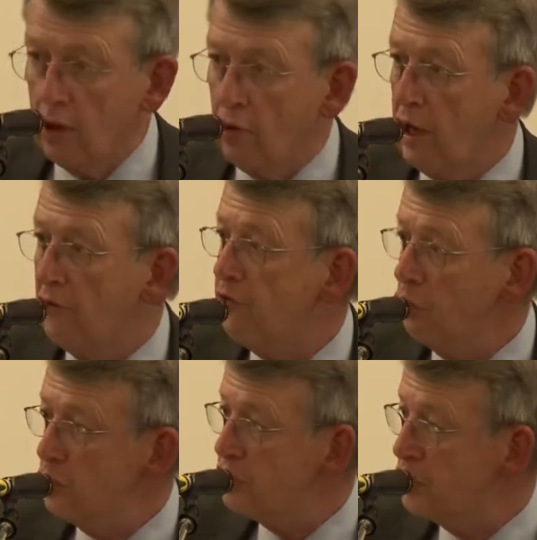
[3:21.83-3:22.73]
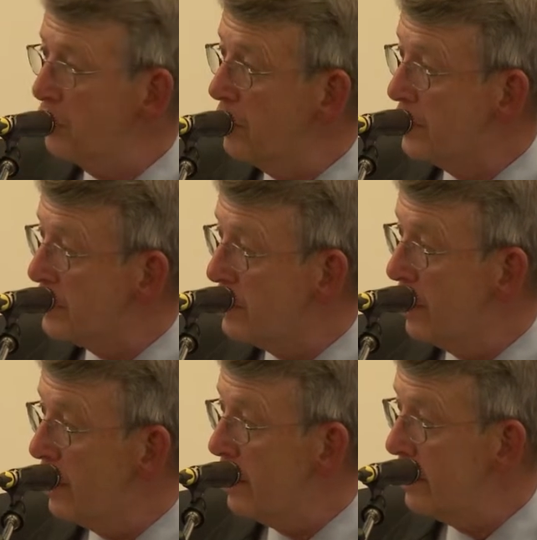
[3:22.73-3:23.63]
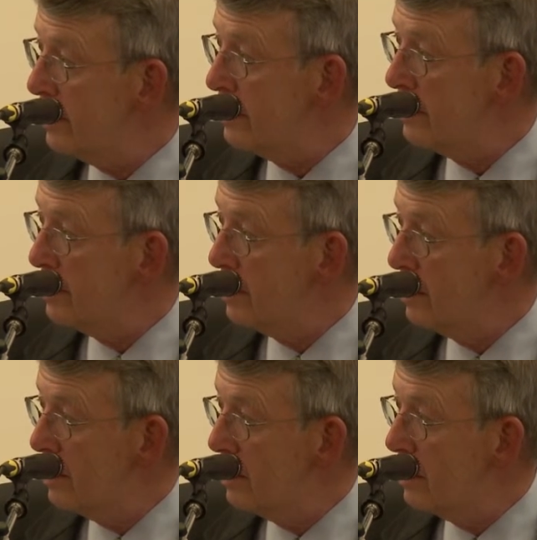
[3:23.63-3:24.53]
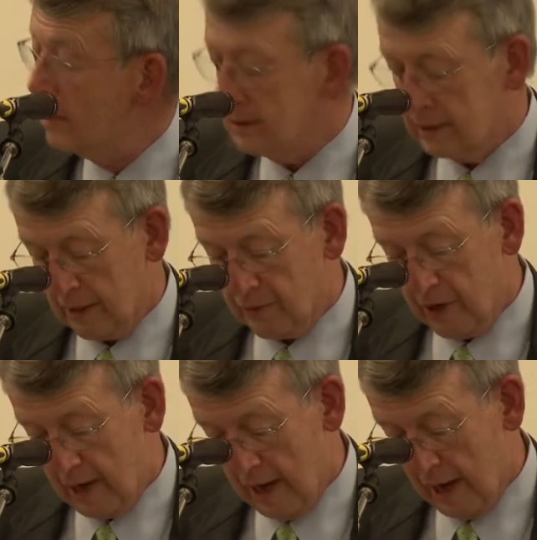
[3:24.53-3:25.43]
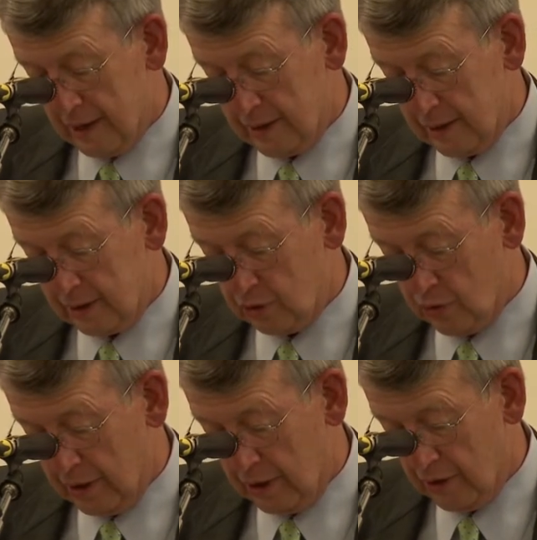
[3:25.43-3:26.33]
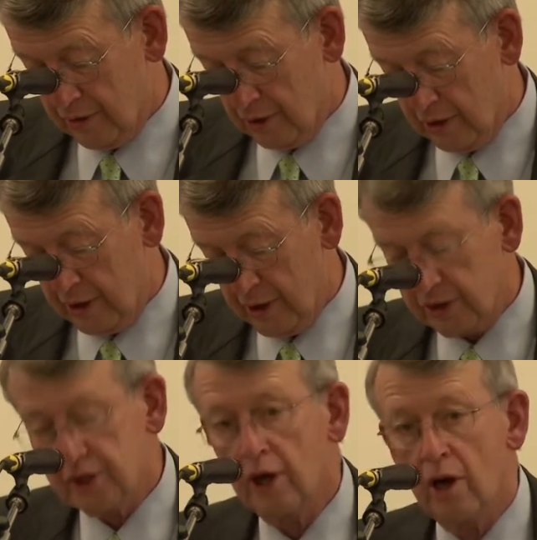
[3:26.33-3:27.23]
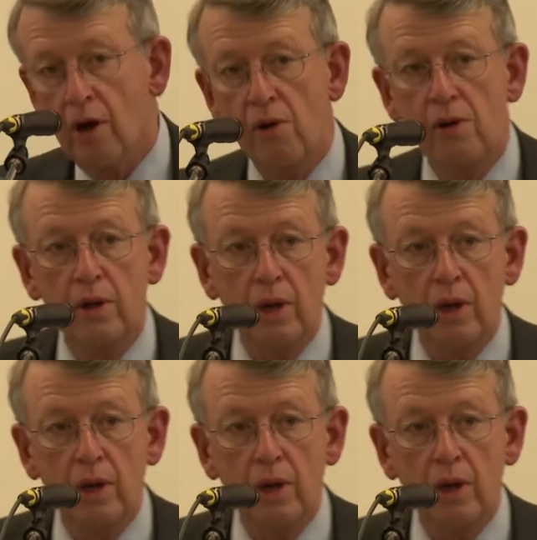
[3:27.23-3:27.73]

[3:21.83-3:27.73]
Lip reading: We have fewer students today than we had 20 or 30 years ago.